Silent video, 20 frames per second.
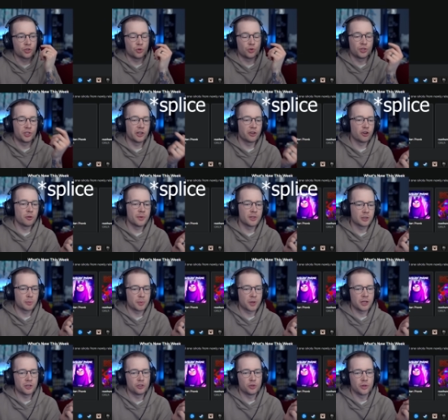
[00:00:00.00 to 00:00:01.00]
So Serum is a
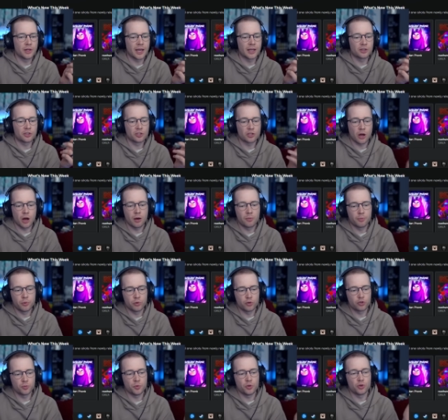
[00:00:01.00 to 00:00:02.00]
place you can get
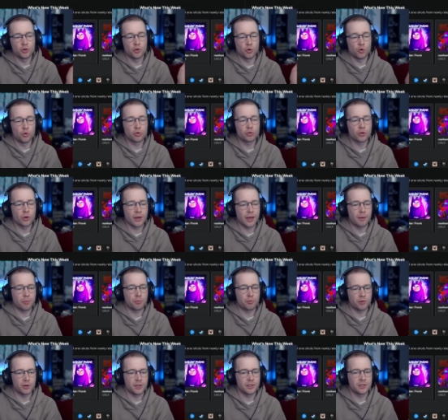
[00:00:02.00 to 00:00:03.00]
samples, but you can also get
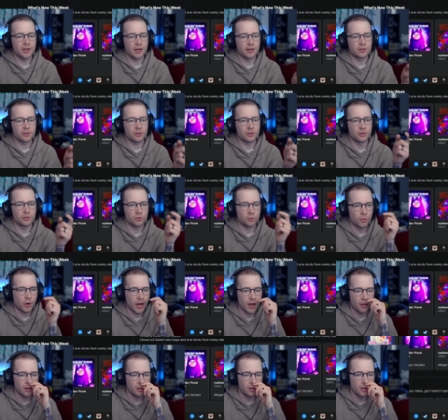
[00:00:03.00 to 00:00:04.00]
presets as
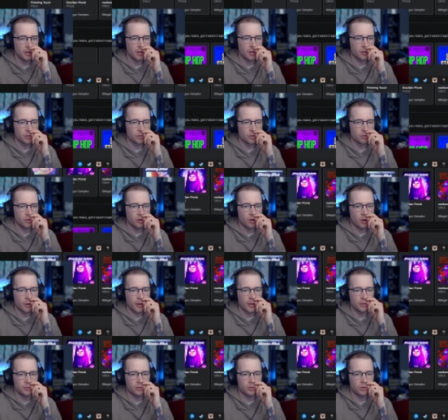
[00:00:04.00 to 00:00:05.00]
well. So you can go
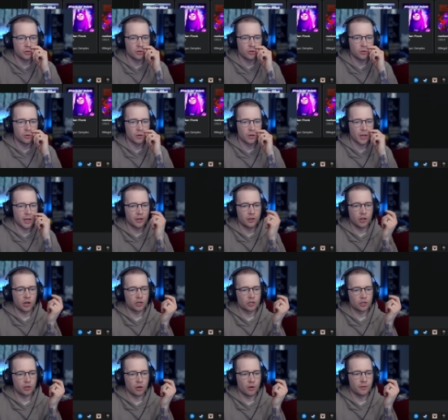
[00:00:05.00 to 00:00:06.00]
into like
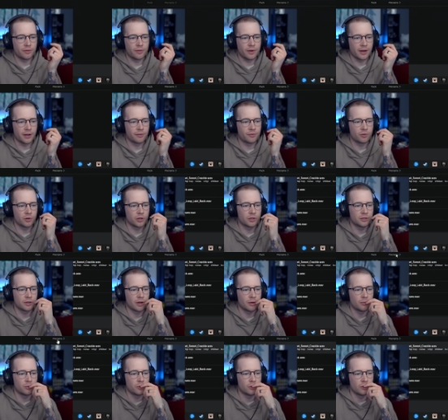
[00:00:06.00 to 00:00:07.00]
Lush Lo-Fi, for
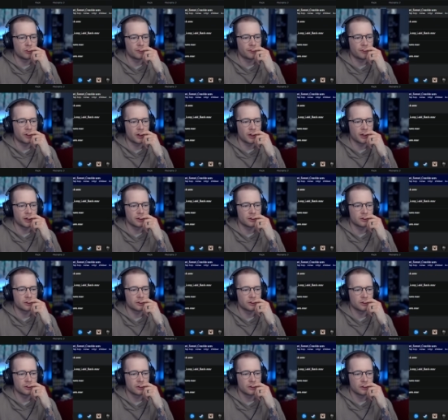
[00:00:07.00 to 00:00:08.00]
example,
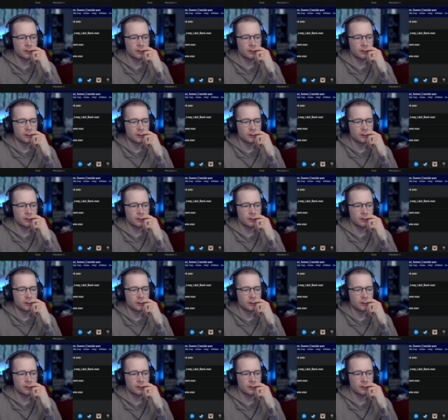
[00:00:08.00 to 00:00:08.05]
find